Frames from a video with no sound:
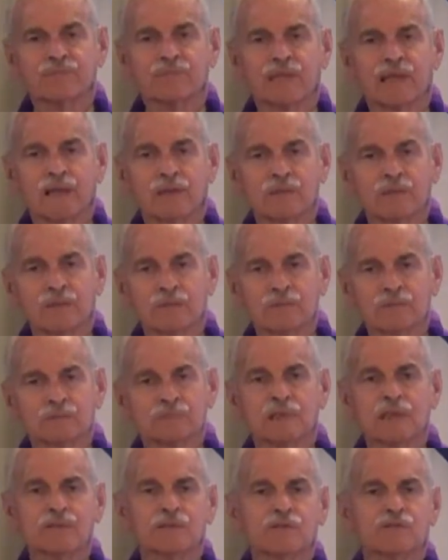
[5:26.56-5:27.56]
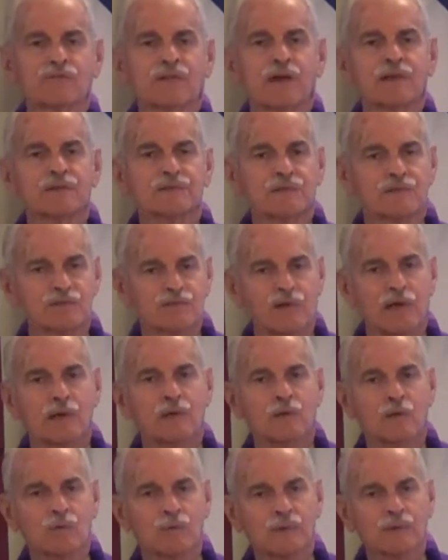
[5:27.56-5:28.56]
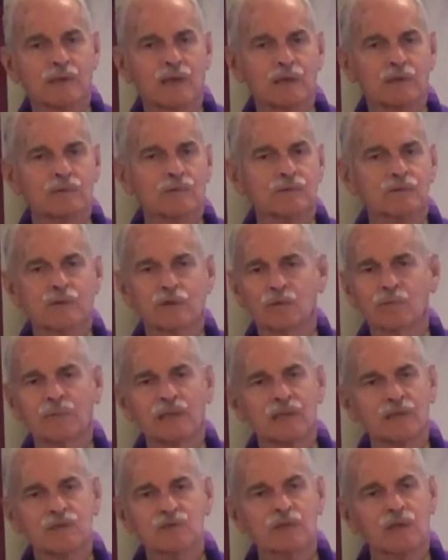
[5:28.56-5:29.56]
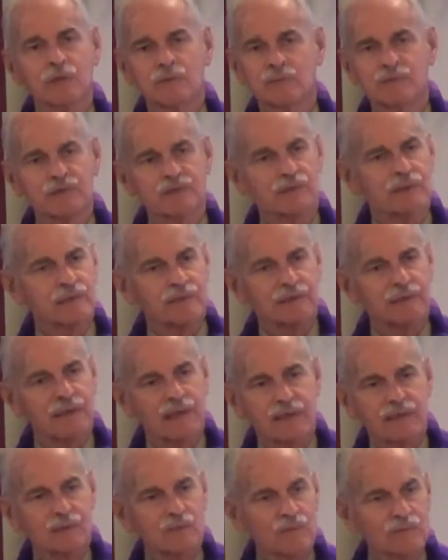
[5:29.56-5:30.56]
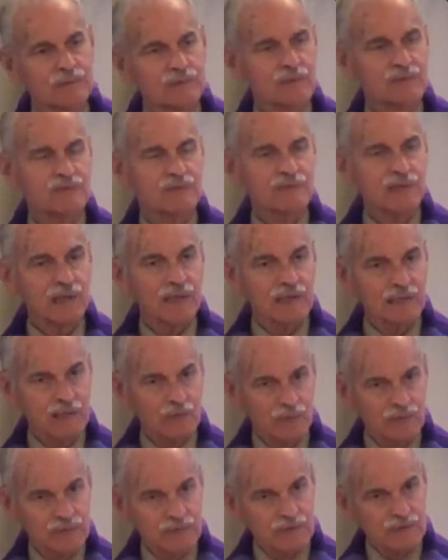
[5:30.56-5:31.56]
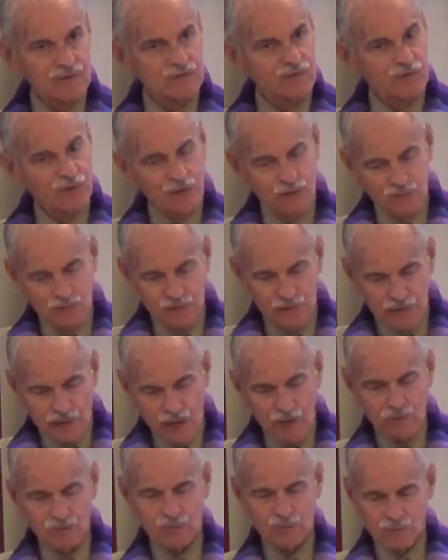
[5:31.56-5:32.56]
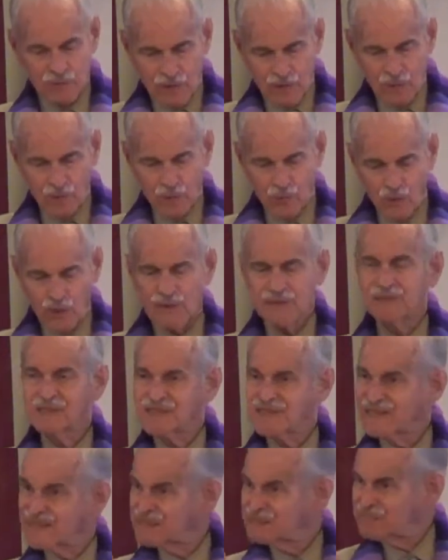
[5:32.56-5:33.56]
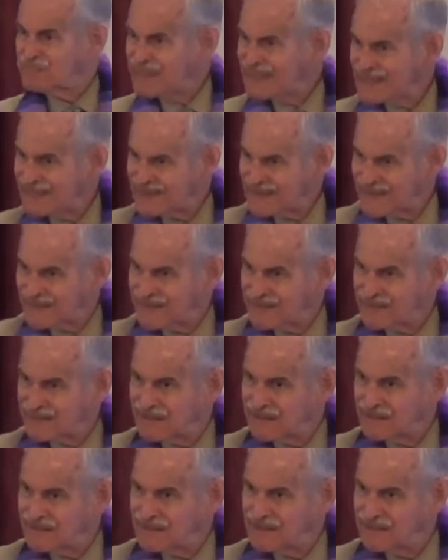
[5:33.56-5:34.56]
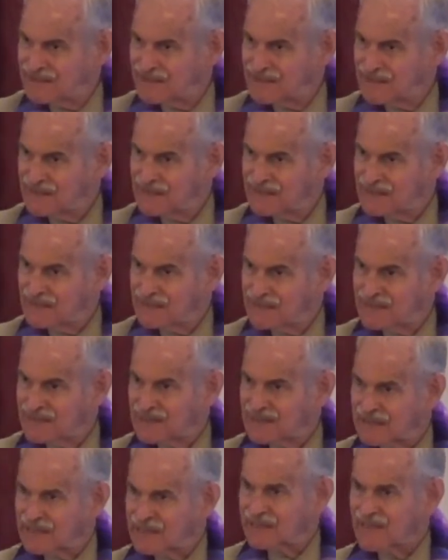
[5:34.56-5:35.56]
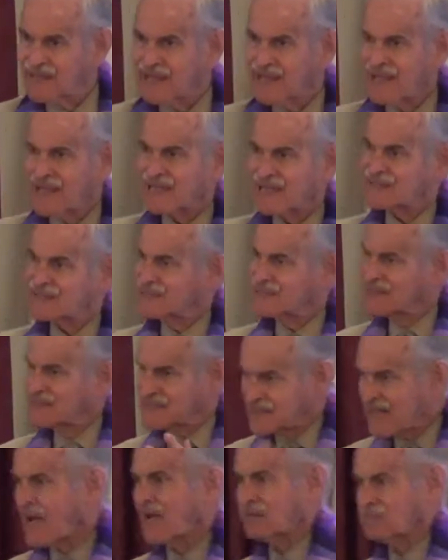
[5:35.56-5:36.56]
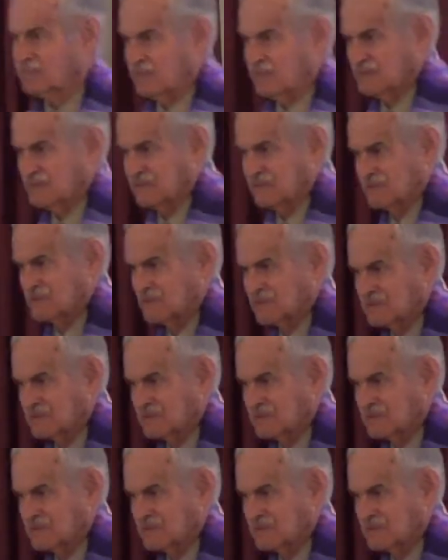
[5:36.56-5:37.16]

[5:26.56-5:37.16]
Now, don't let your faces fall. We're not going to do many sermons here today. We're just staying with this further along the road. What does it mean as disciples?